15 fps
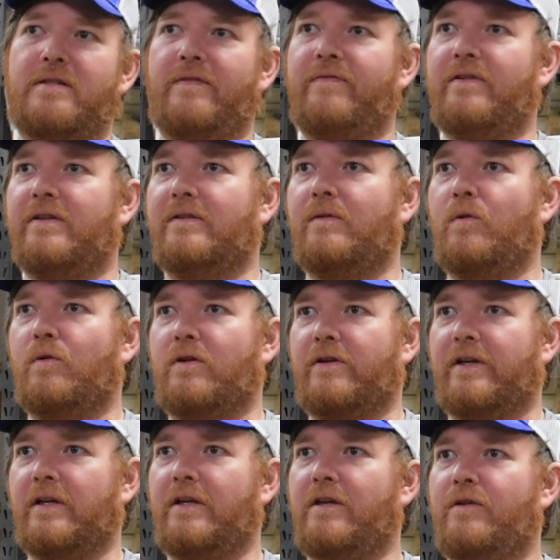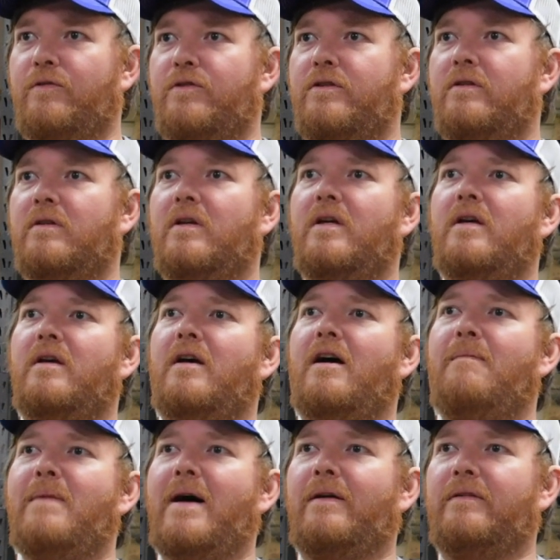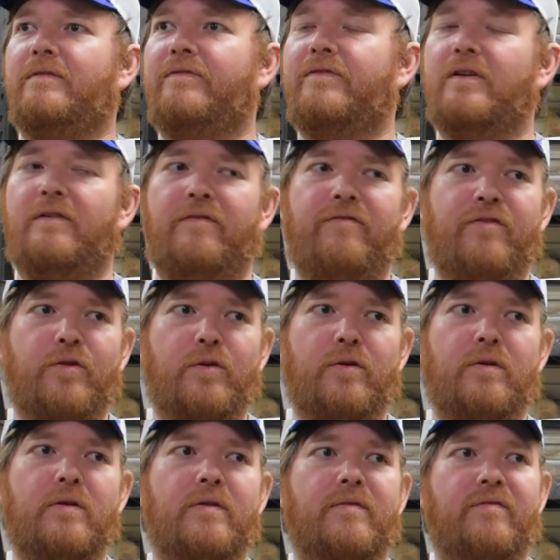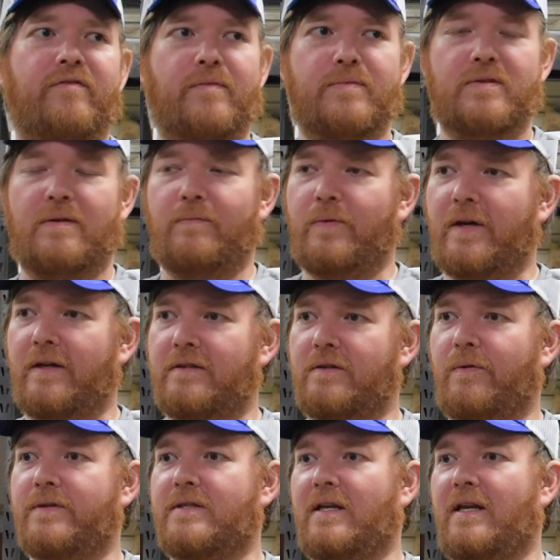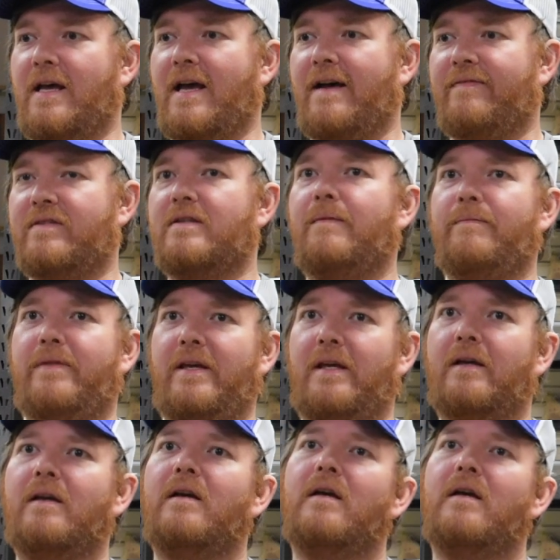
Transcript: If you're ordering a huge amount of food from somewhere, it's always going to have something.